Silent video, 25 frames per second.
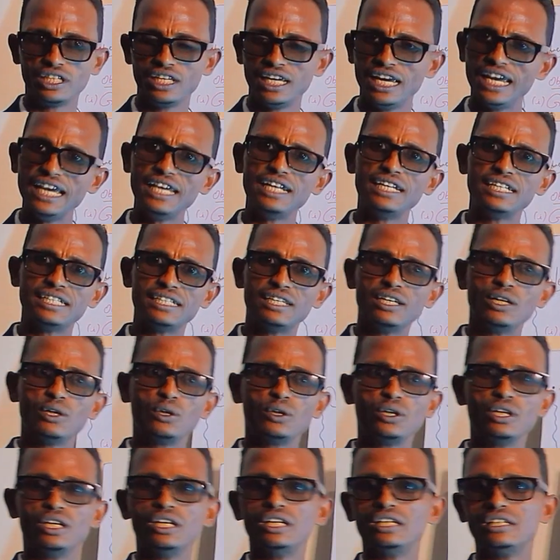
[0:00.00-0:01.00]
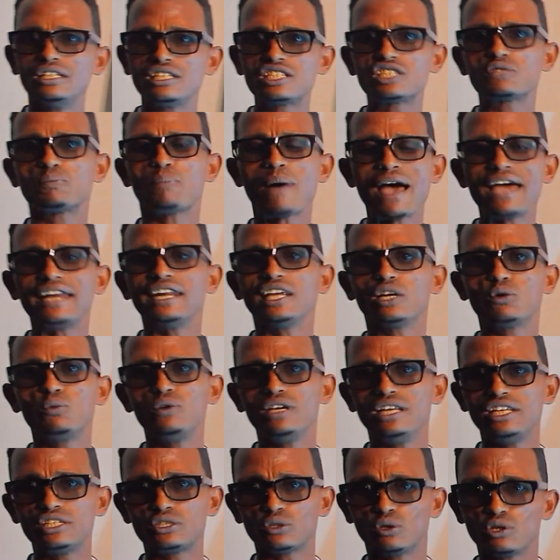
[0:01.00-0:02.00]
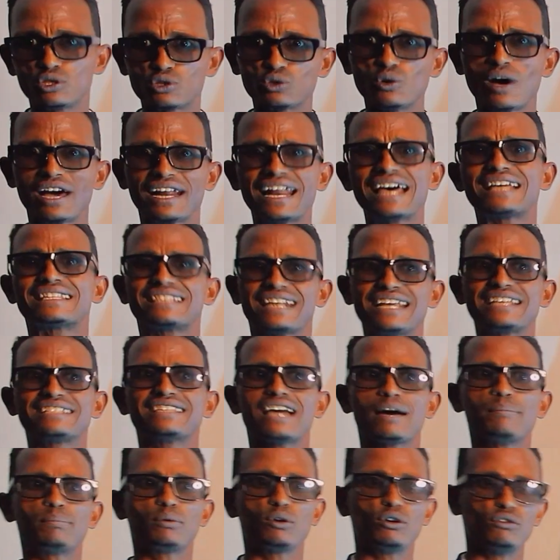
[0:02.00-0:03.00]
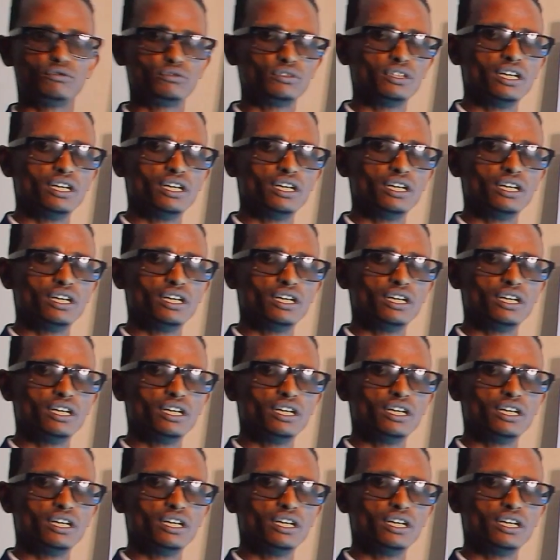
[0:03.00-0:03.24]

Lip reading: And spinning wheel is also another example of